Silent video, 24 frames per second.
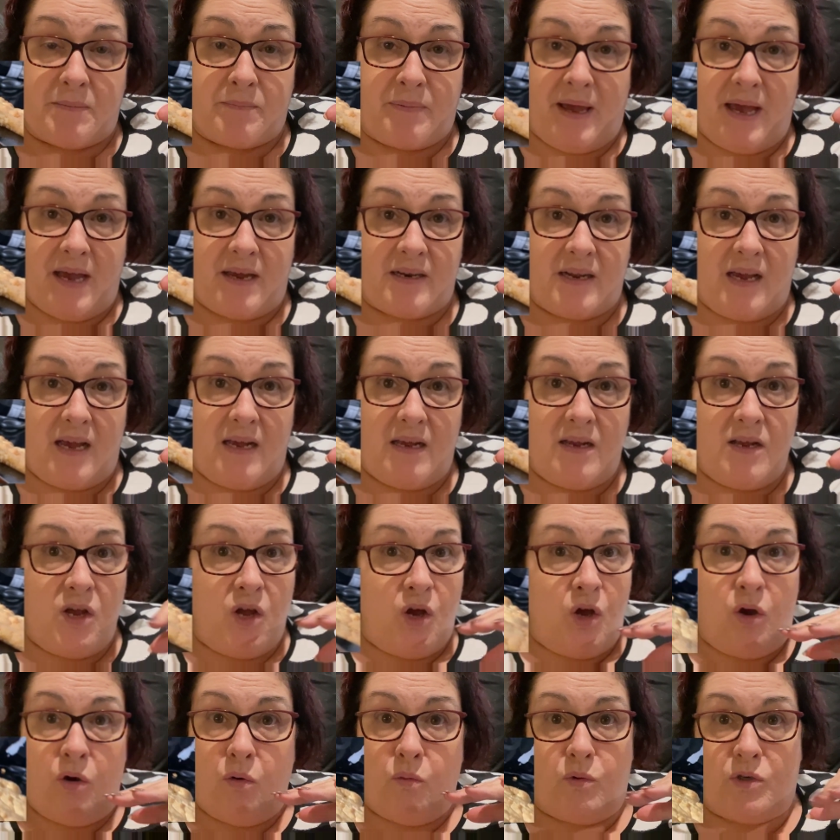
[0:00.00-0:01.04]
powder
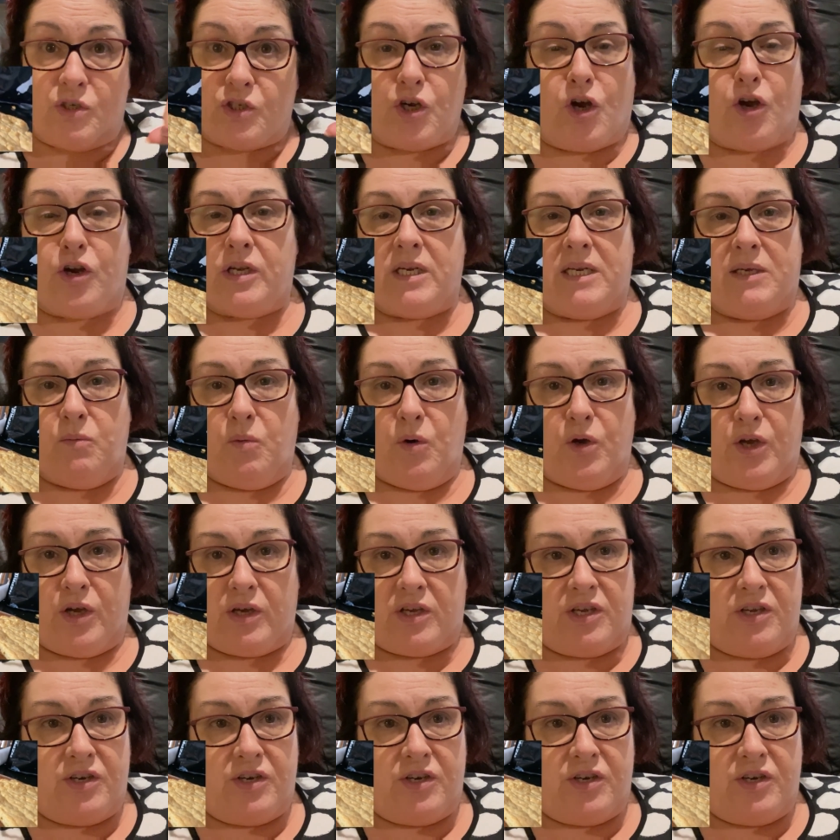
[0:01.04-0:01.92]
would totally work.